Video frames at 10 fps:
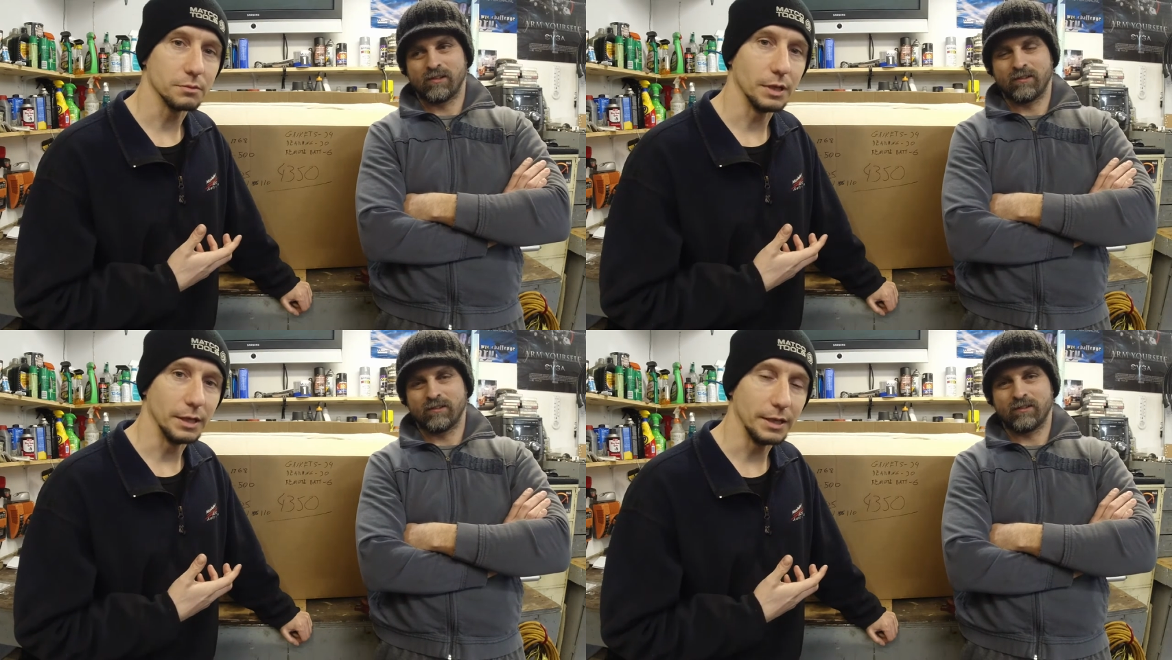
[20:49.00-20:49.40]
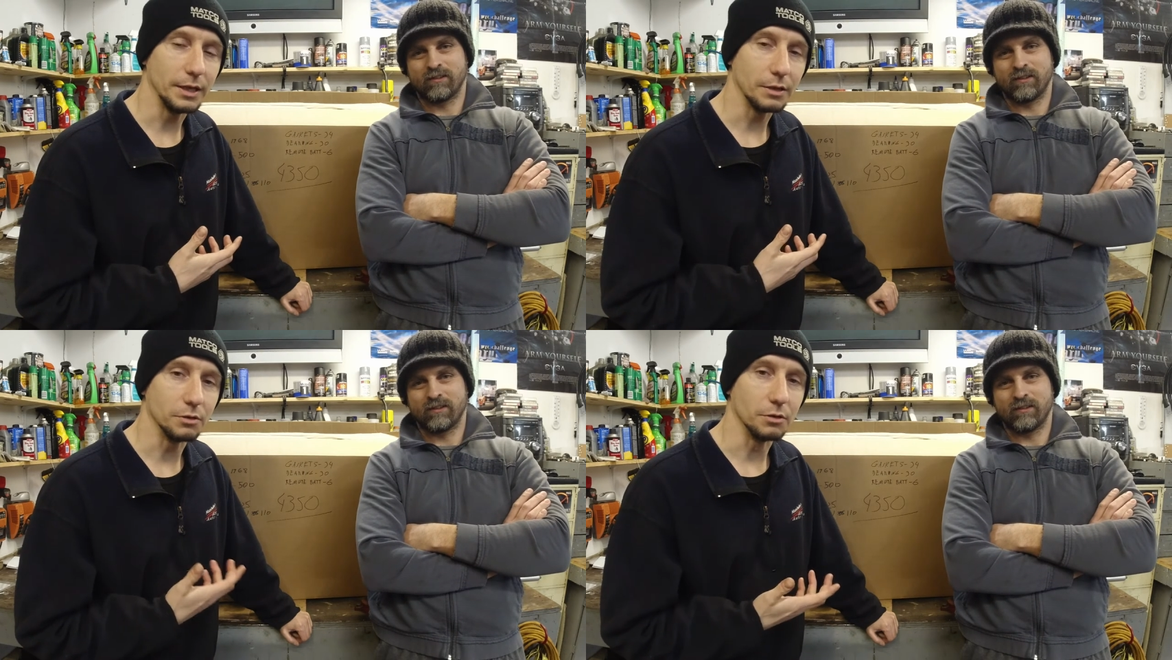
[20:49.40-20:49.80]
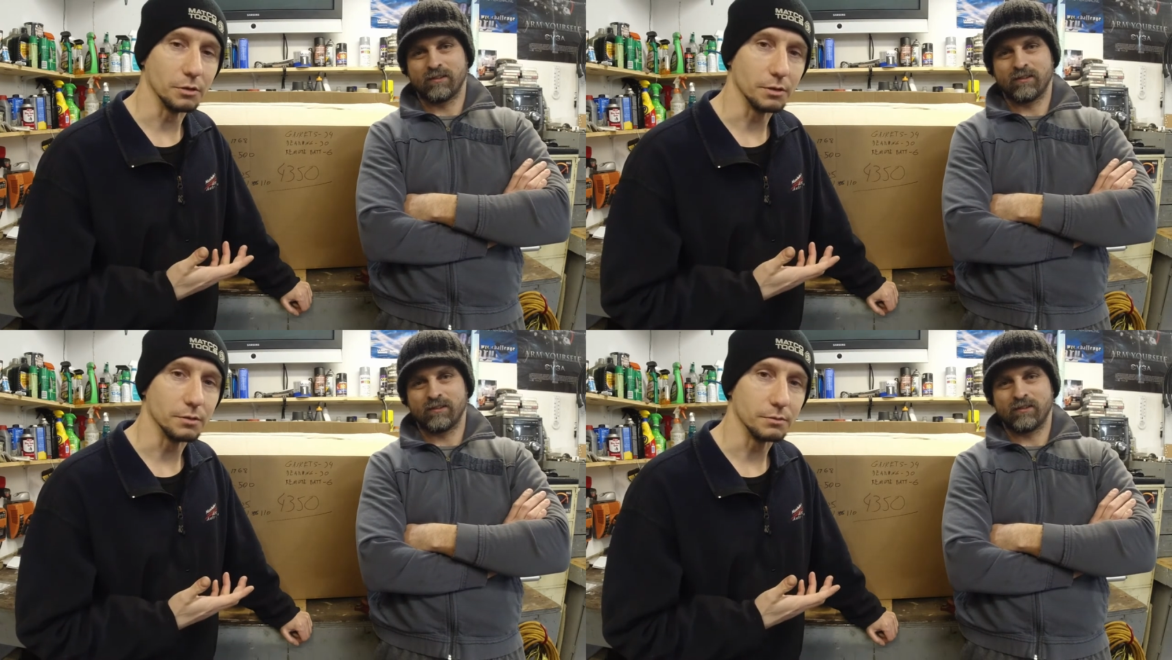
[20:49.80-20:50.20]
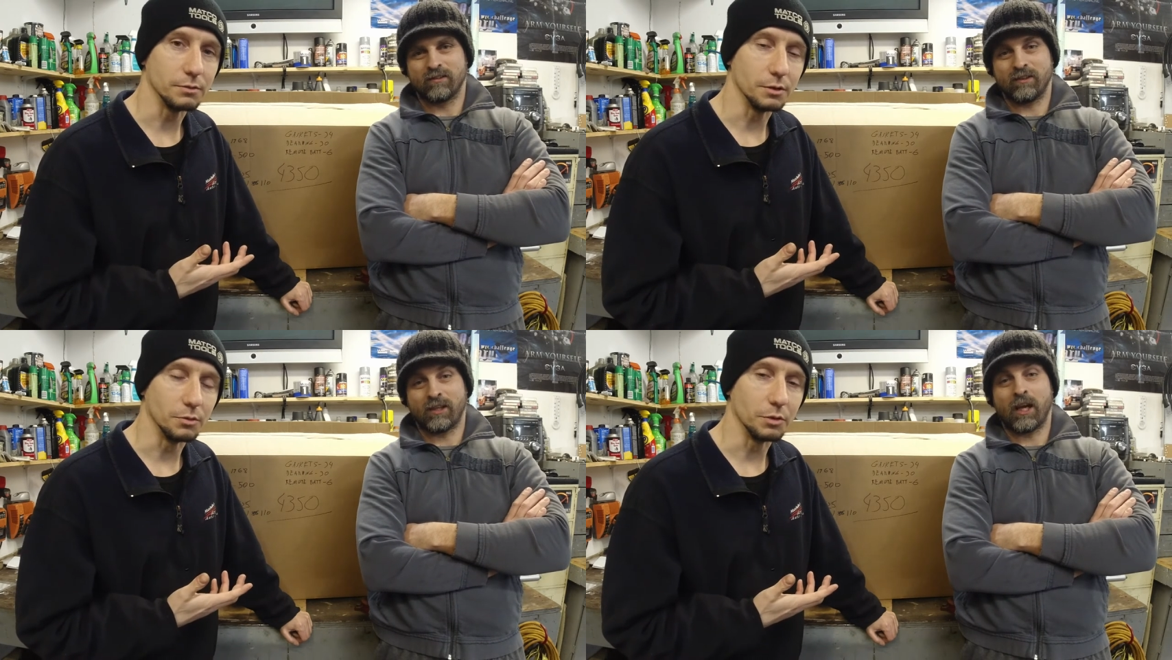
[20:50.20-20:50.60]
Speaker 1: an idiot or
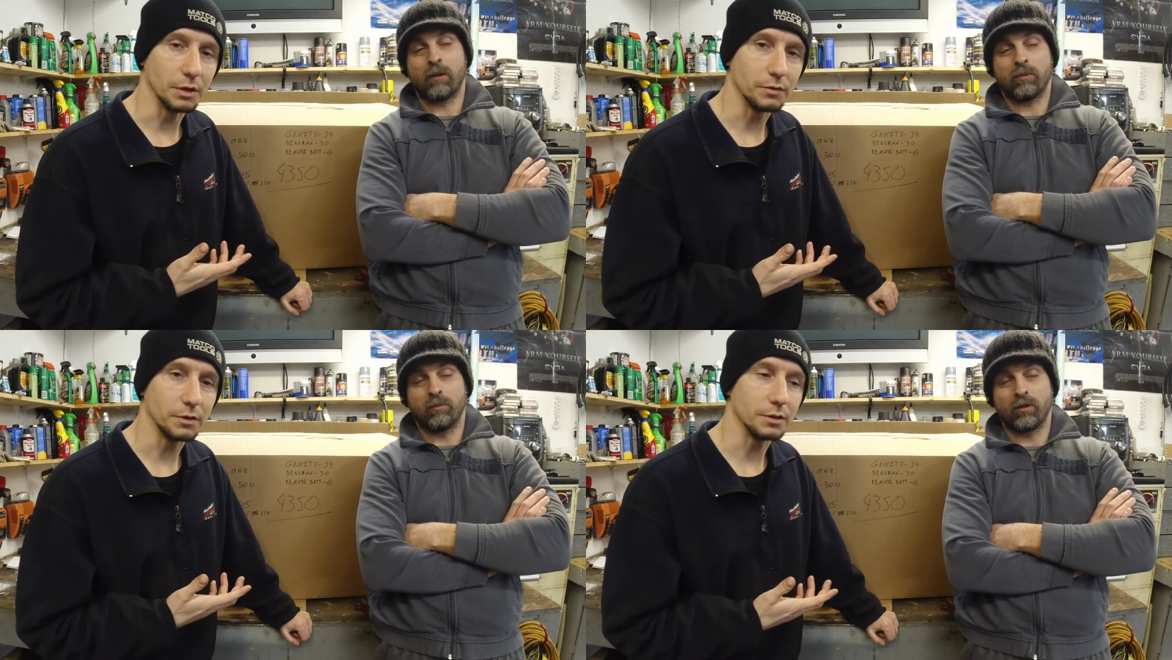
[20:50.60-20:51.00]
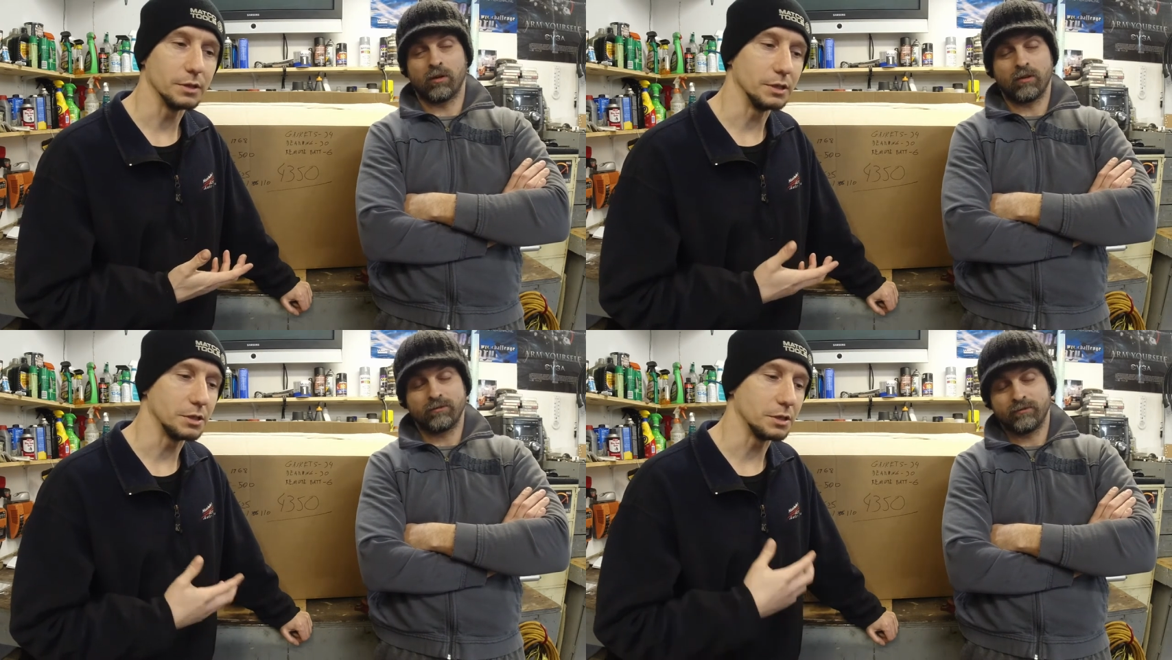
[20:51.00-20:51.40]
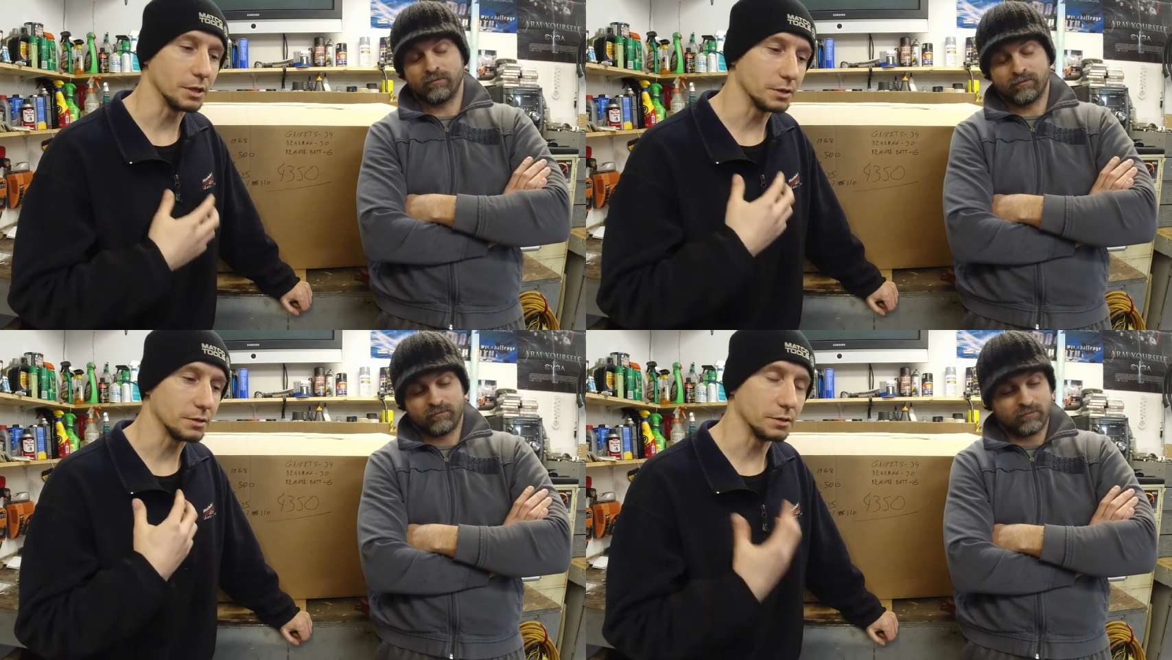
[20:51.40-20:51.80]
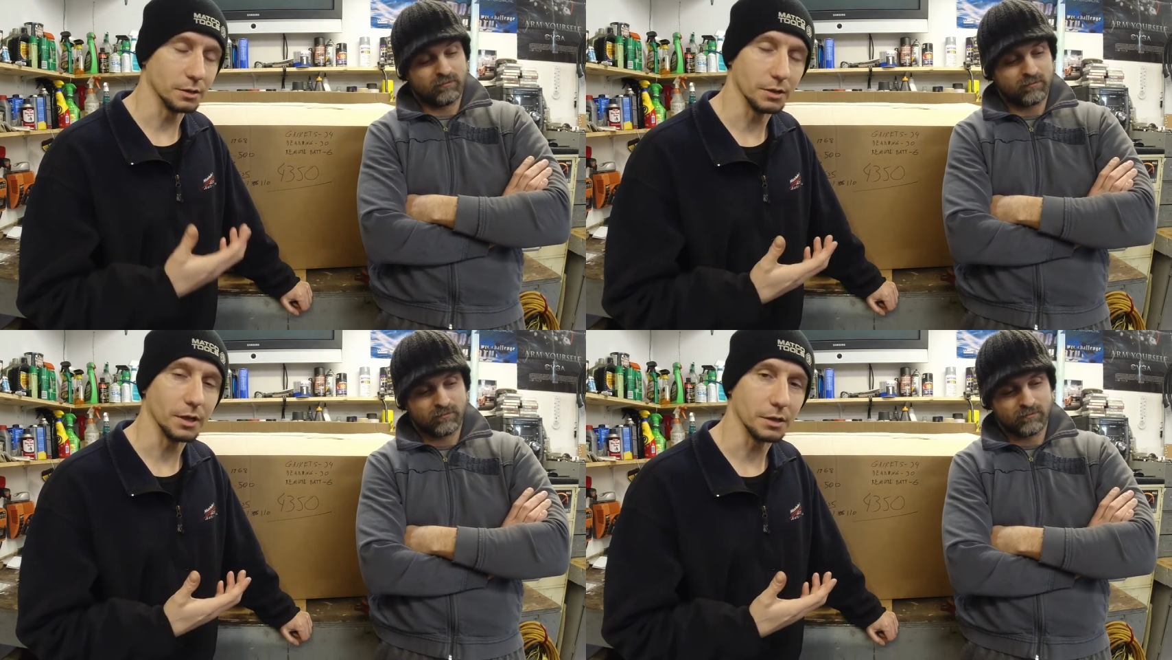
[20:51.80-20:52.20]
you know incapable. whatever. It's just
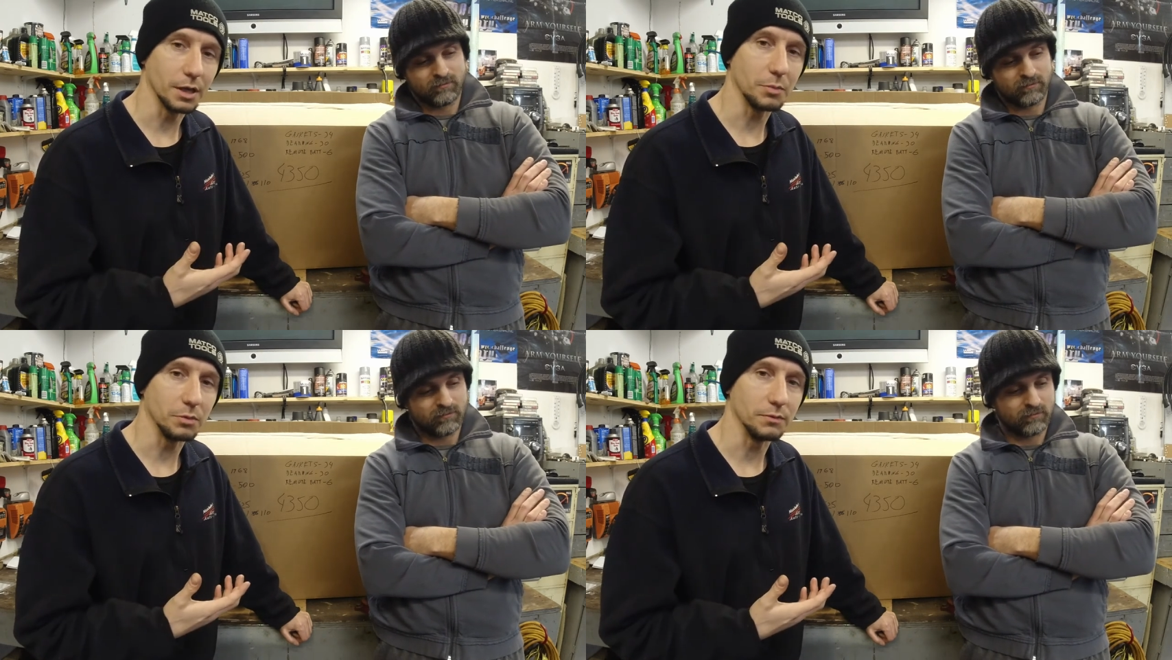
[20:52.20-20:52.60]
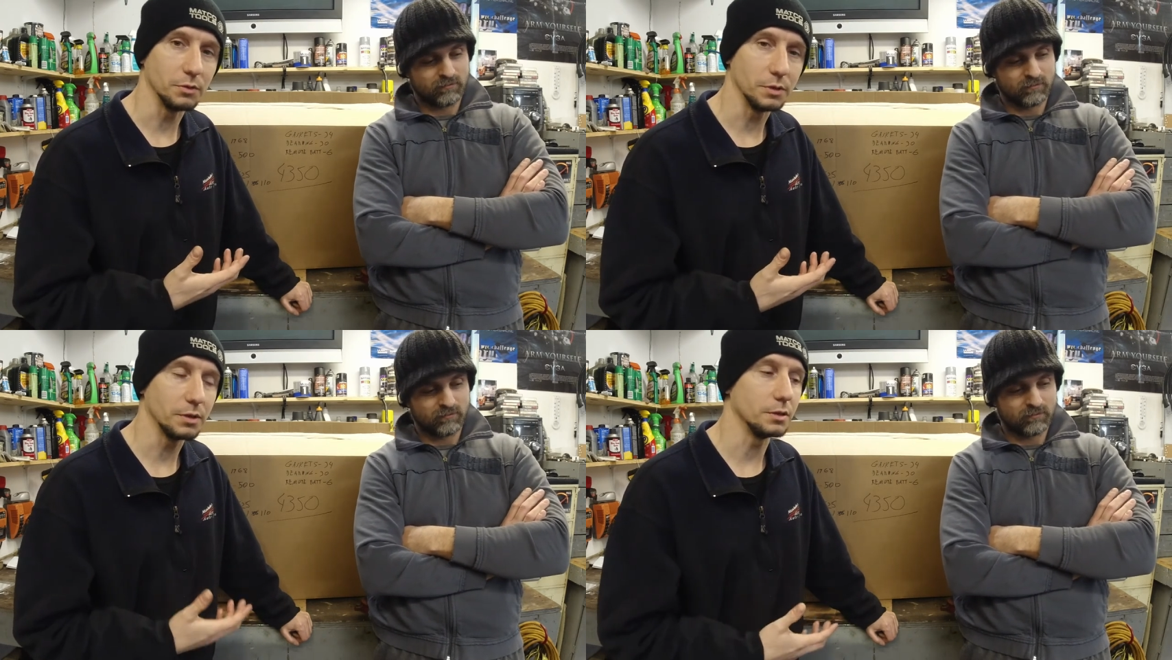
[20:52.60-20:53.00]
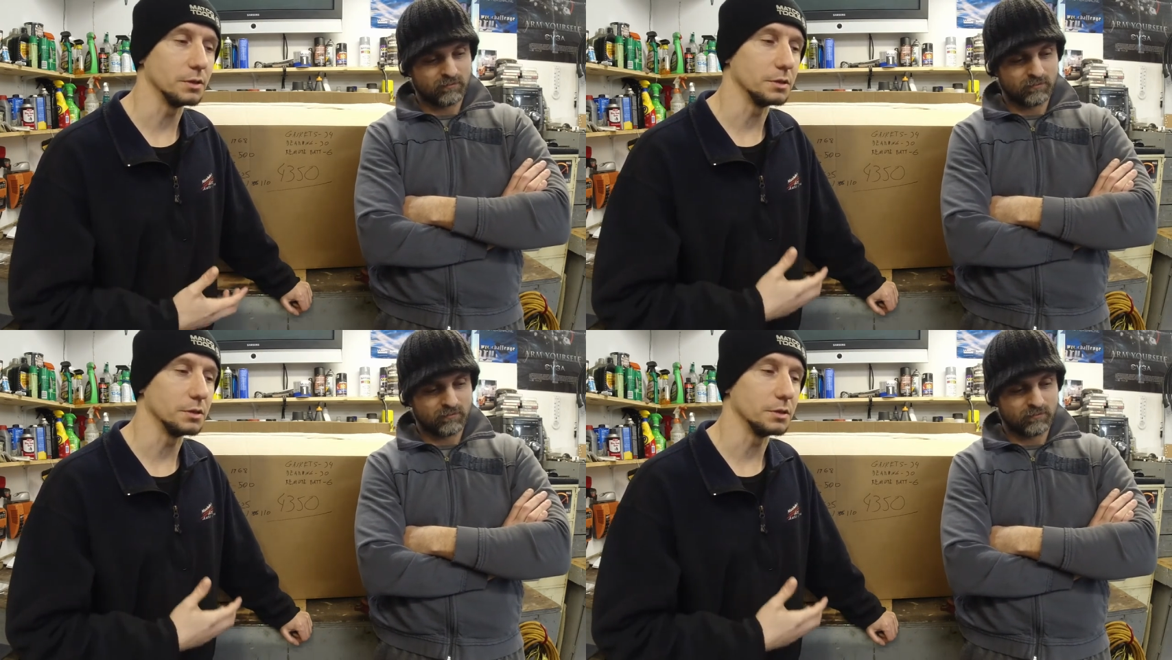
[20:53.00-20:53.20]
like incapable of doing it.